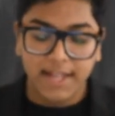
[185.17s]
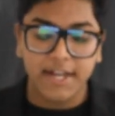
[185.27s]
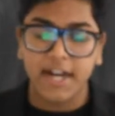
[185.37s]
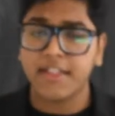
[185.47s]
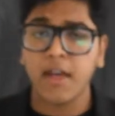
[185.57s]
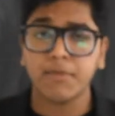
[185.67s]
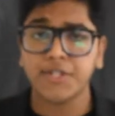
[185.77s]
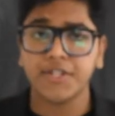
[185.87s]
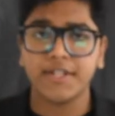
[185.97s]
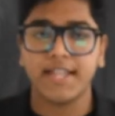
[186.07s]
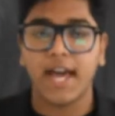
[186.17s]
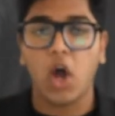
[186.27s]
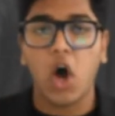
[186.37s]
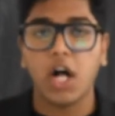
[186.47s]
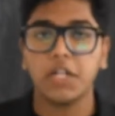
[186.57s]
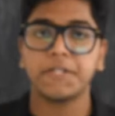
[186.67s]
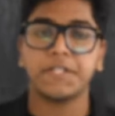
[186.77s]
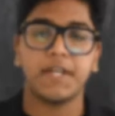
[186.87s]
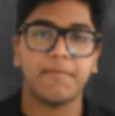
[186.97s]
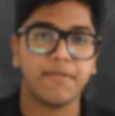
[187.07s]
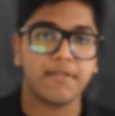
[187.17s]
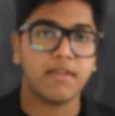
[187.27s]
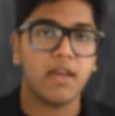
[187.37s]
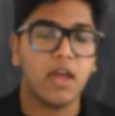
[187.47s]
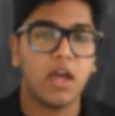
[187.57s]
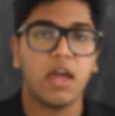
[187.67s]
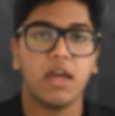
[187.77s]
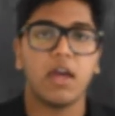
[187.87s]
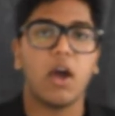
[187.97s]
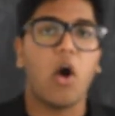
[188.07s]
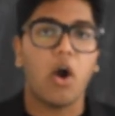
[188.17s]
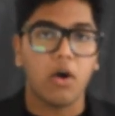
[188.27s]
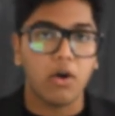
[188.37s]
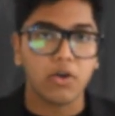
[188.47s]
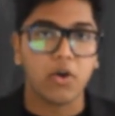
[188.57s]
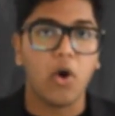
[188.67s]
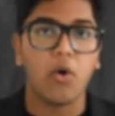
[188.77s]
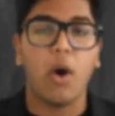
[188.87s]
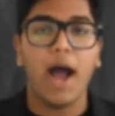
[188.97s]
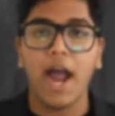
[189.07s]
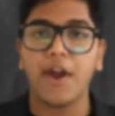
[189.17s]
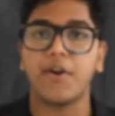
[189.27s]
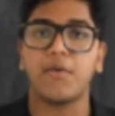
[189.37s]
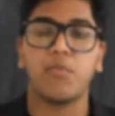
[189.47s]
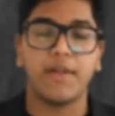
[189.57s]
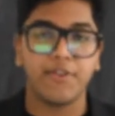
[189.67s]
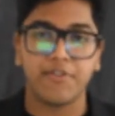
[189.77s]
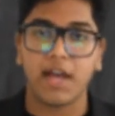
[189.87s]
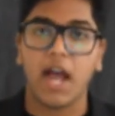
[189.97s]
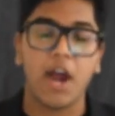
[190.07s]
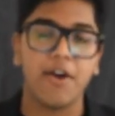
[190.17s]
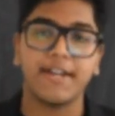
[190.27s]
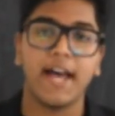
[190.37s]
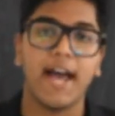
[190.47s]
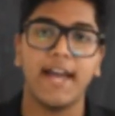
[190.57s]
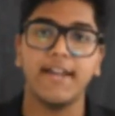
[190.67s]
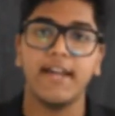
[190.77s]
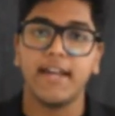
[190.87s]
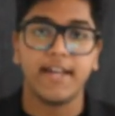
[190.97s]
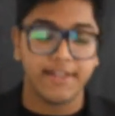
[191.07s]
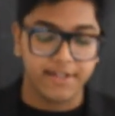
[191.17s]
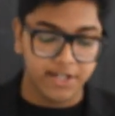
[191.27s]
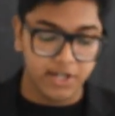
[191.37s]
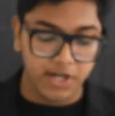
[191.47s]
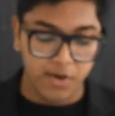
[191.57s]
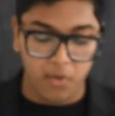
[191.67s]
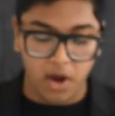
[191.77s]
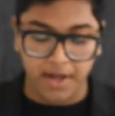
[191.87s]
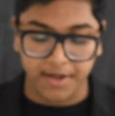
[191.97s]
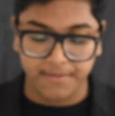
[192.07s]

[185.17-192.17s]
The assumption that all ships go higher when there's a higher tide is clearly wrong.